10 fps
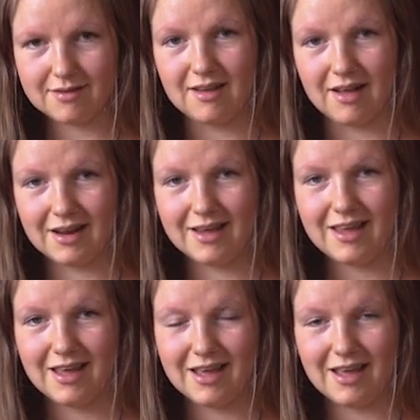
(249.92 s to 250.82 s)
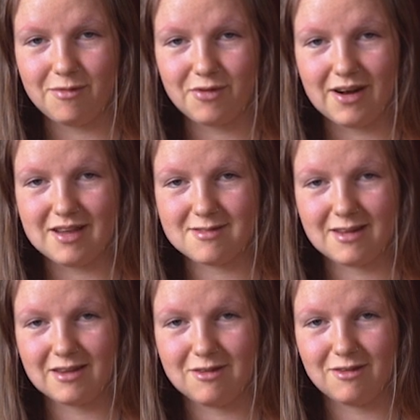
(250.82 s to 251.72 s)
Tali, if you're
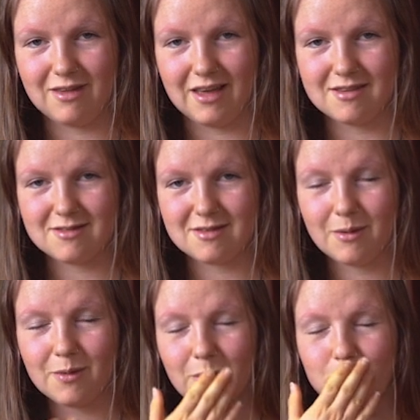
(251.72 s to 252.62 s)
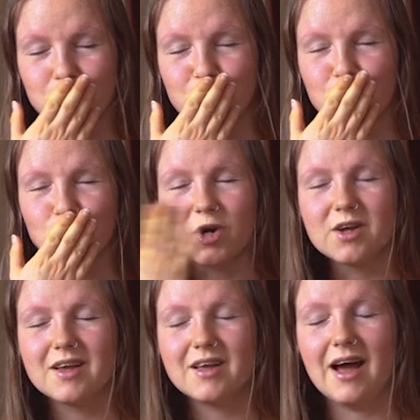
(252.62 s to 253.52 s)
listening to this,
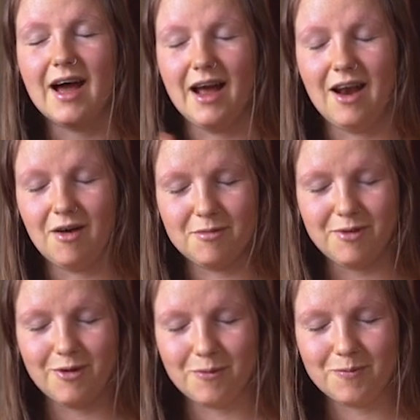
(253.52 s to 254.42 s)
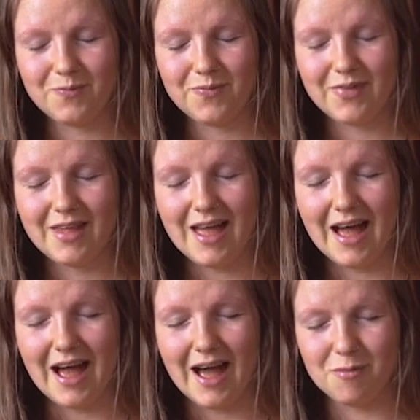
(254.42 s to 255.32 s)
I love you.
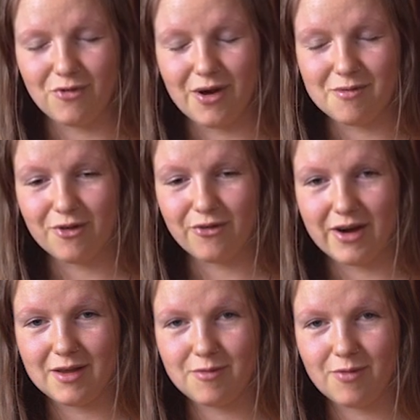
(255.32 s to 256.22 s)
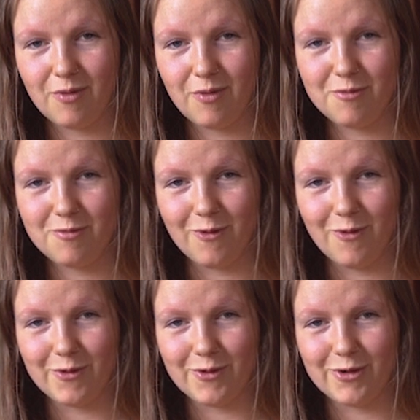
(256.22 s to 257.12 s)
I'm forever grateful
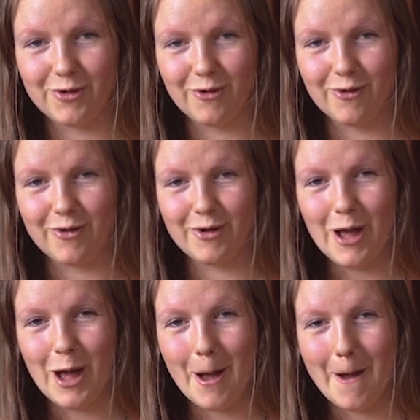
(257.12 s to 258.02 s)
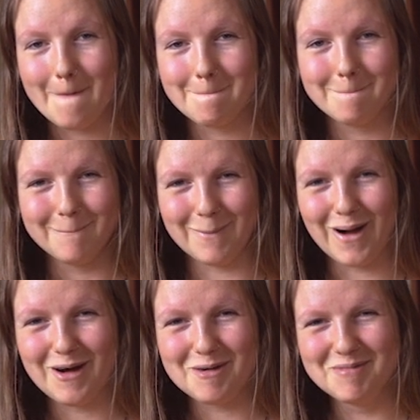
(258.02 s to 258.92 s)
for your
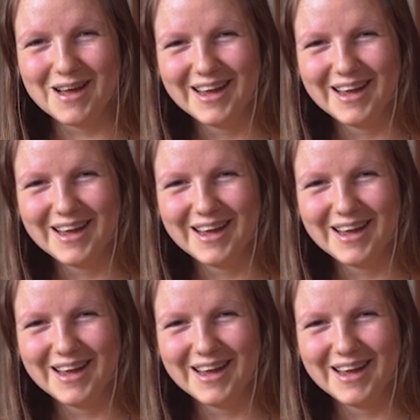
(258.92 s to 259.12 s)
mom,